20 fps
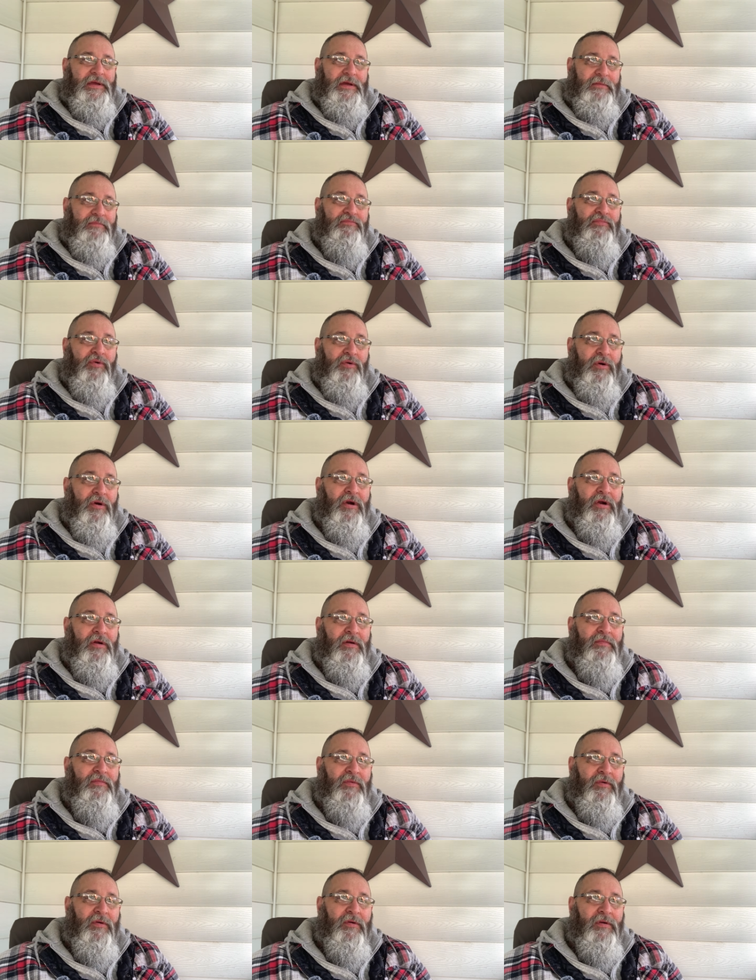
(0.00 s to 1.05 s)
more
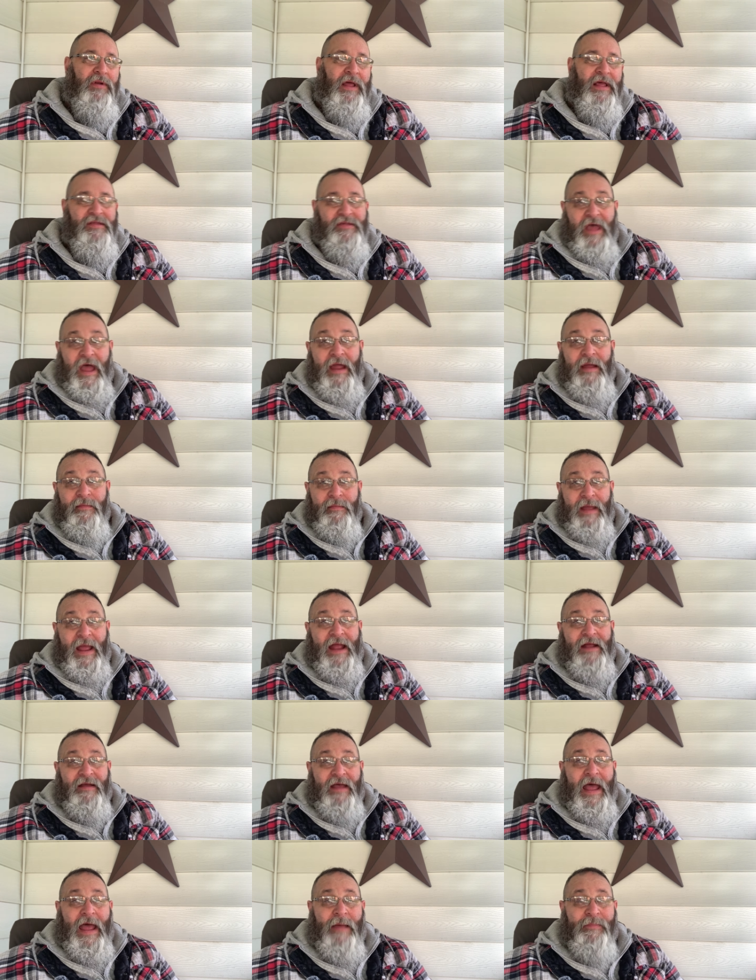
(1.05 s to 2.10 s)
or less, I am
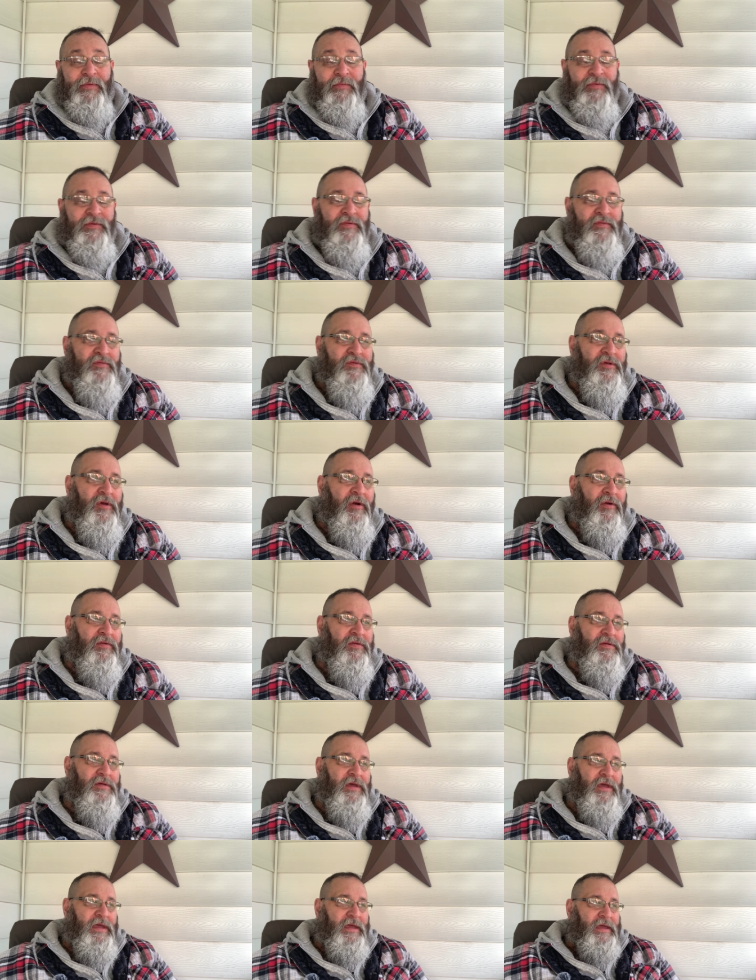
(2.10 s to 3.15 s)
happy with the
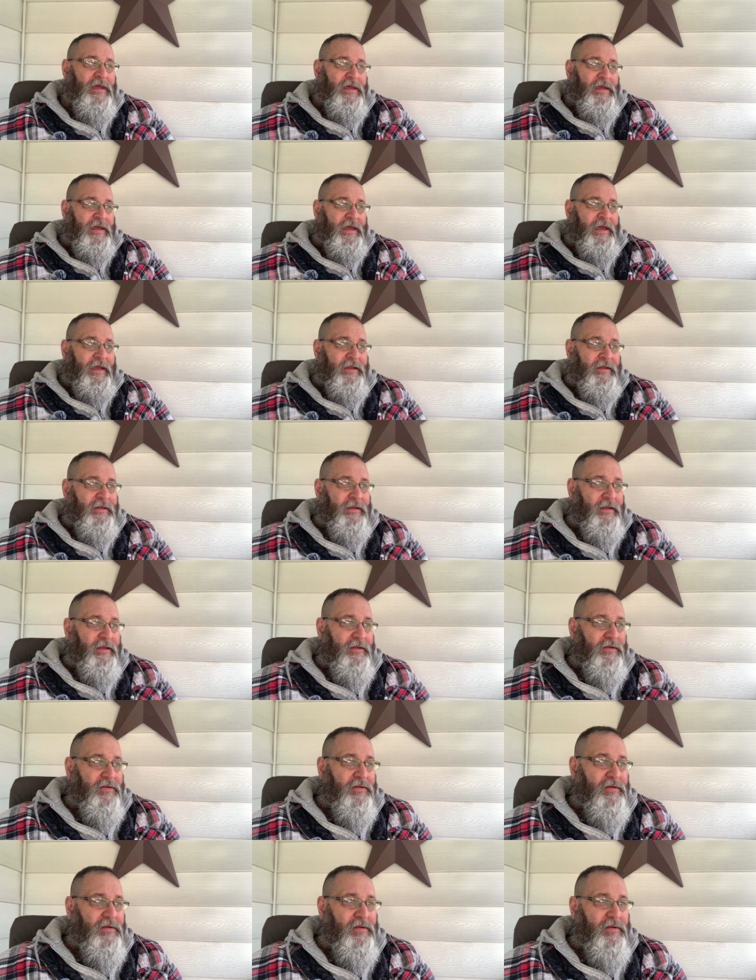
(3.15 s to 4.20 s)
results. And
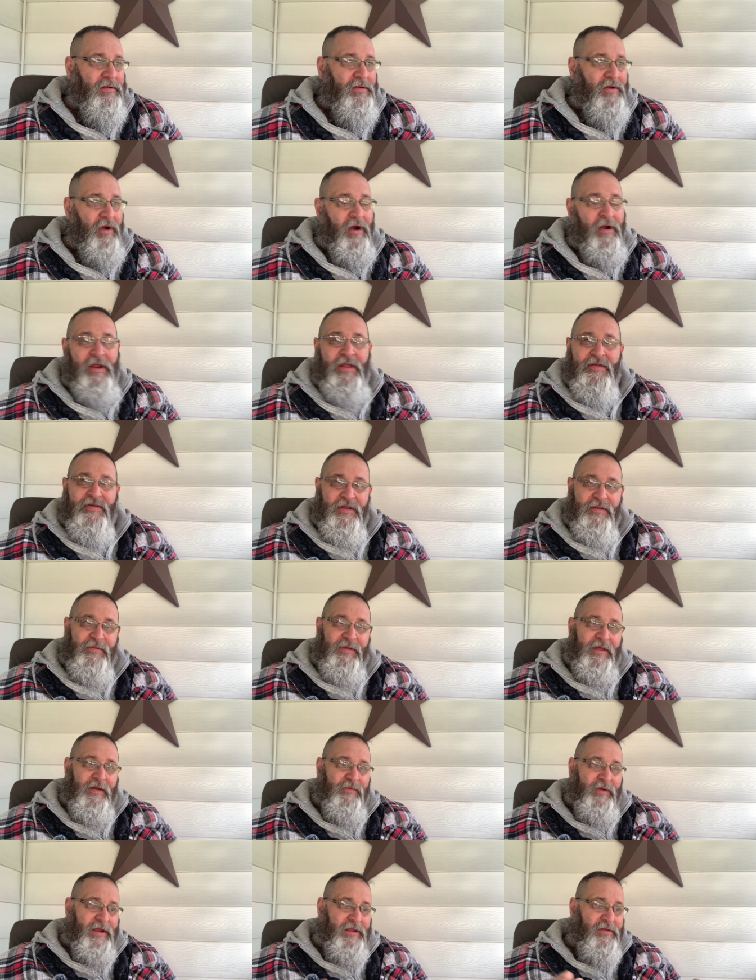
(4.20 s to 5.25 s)
gardening's going to be
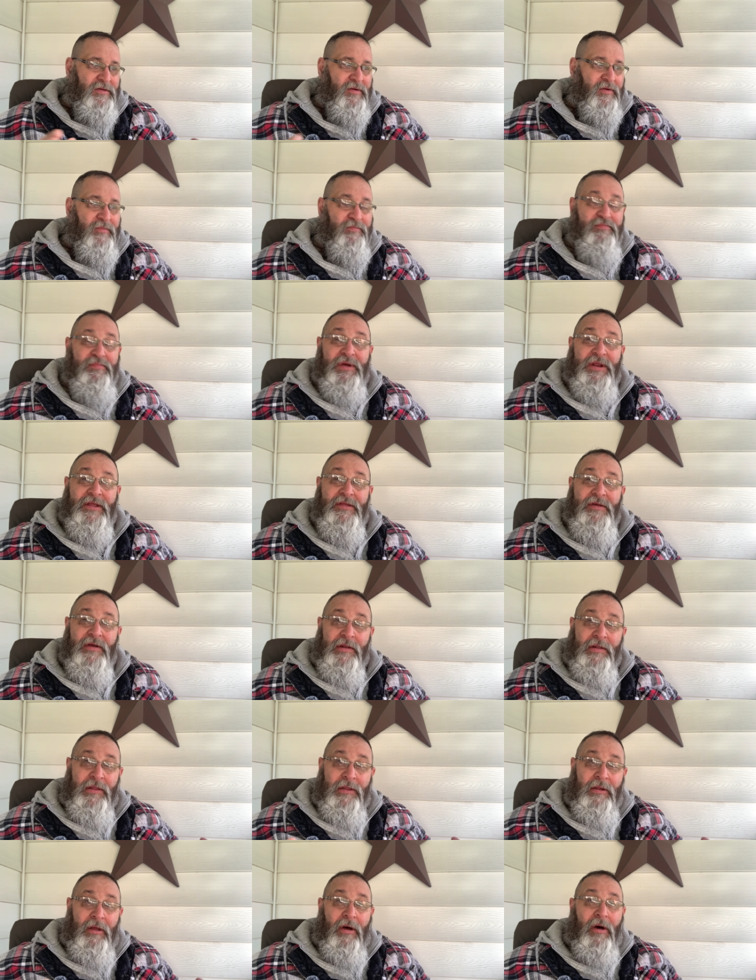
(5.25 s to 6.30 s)
that way too, but it's a
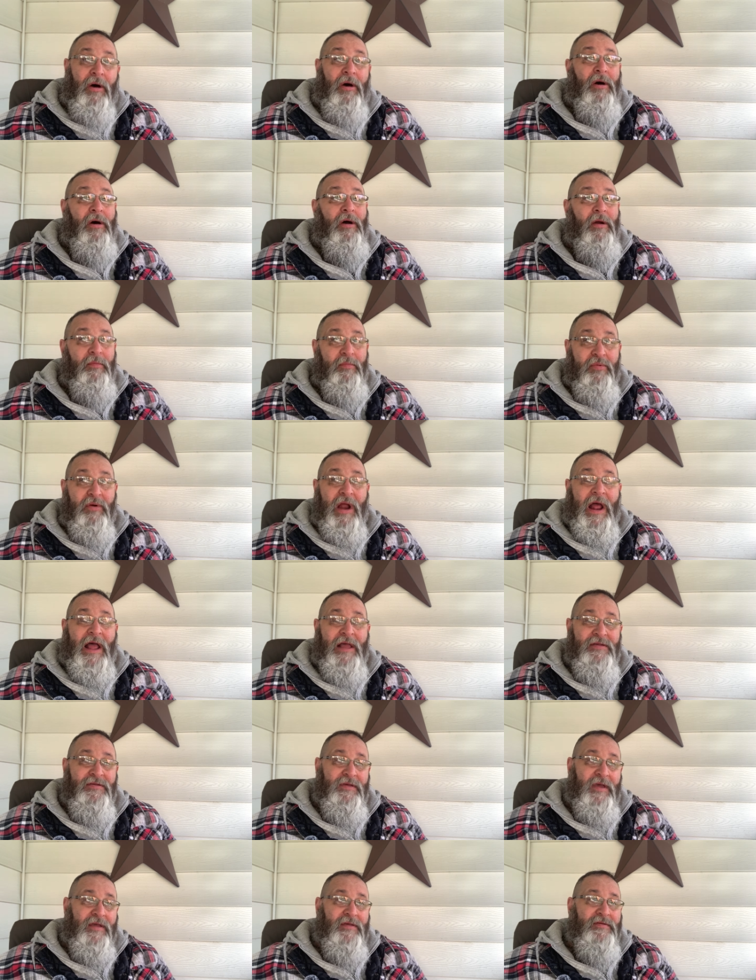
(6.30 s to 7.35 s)
long
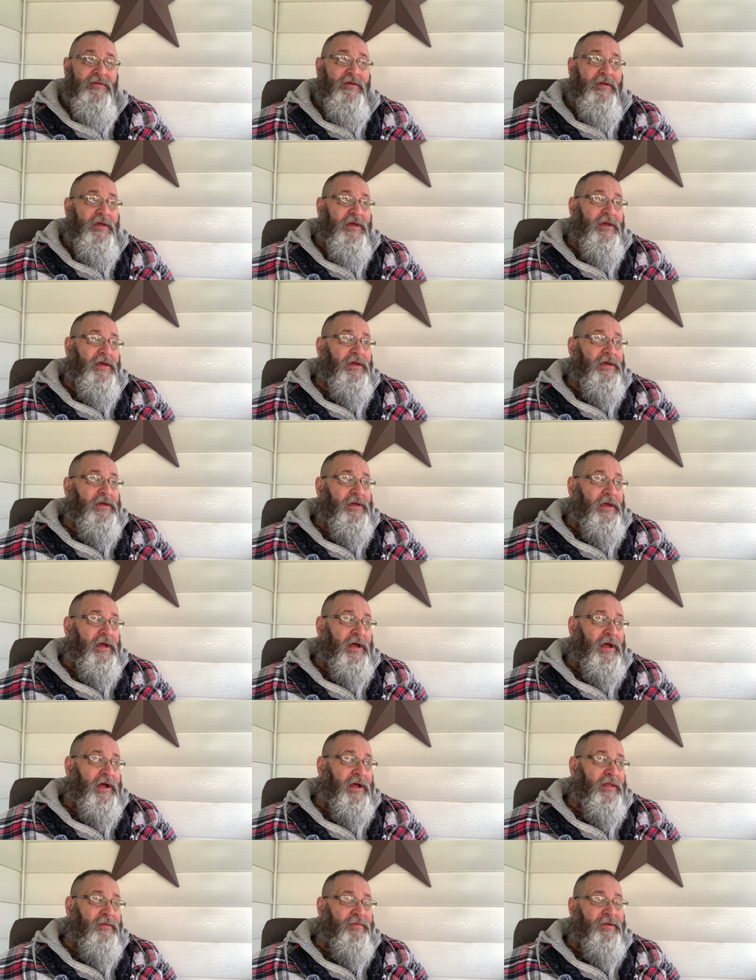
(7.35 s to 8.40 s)
process.
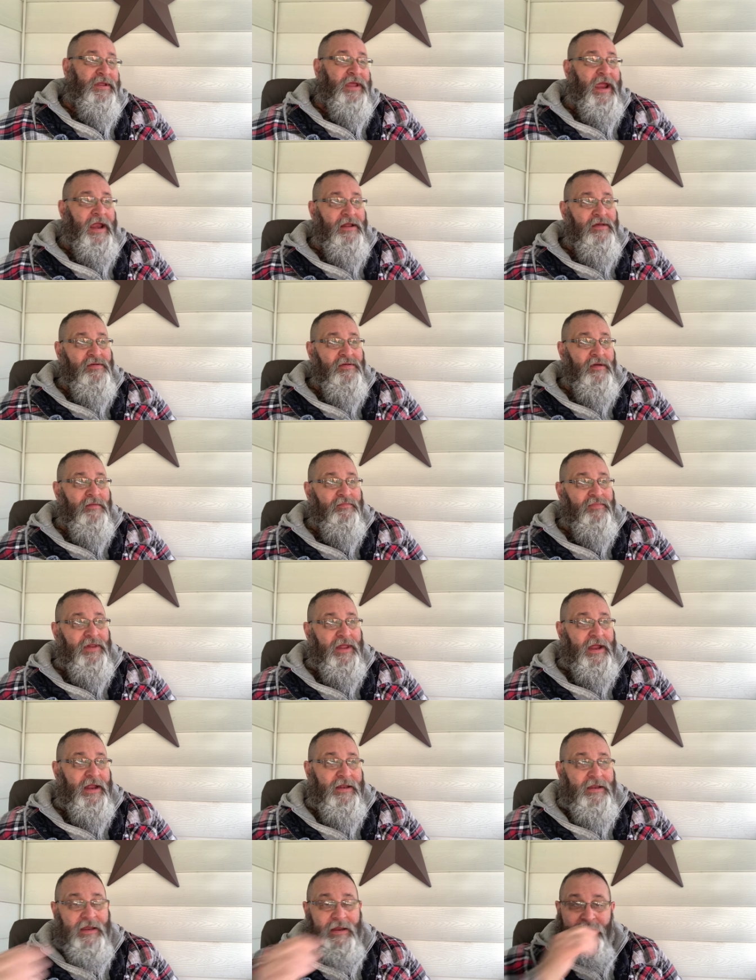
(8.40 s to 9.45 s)
The potatoes I'm
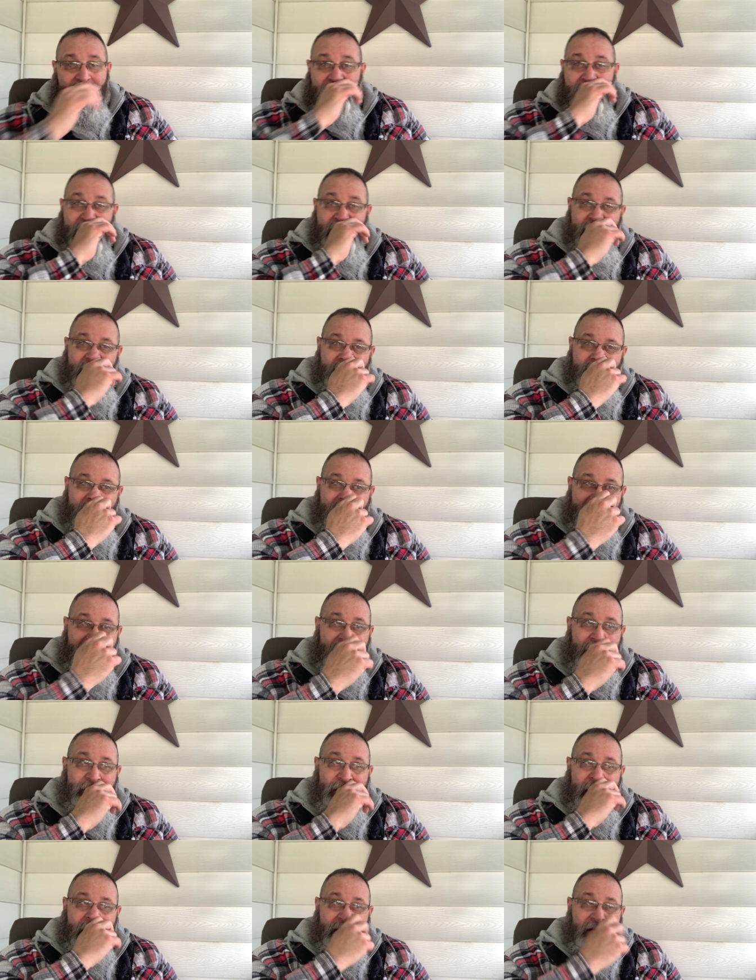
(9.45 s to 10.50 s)
planting, russets,
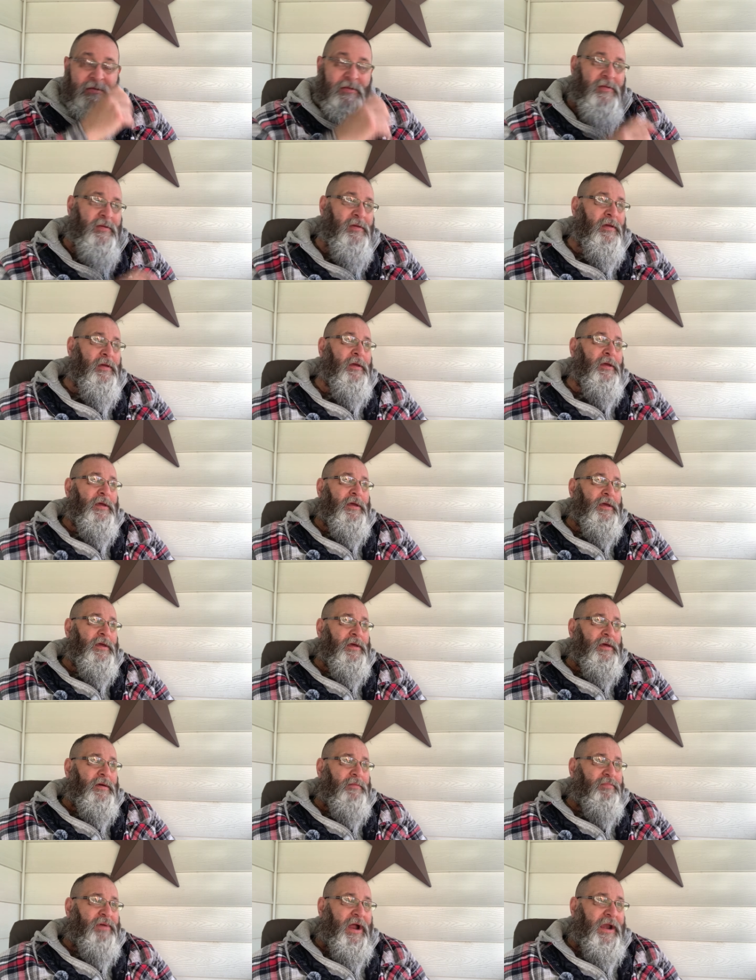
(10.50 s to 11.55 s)
Kennebecks,
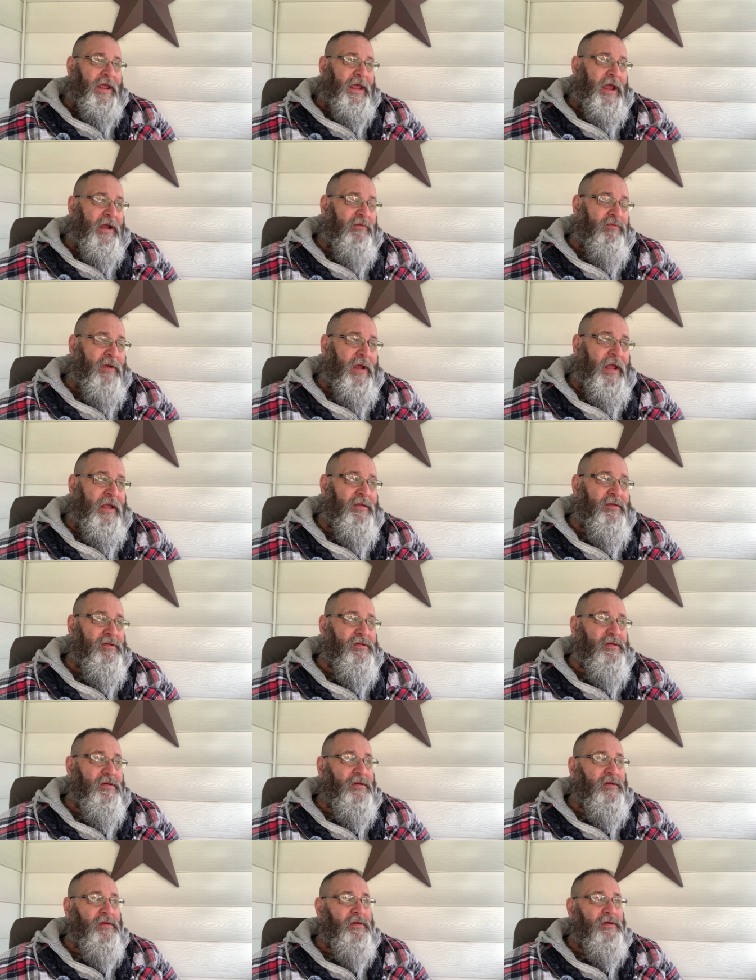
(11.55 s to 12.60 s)
Pontiac Reds,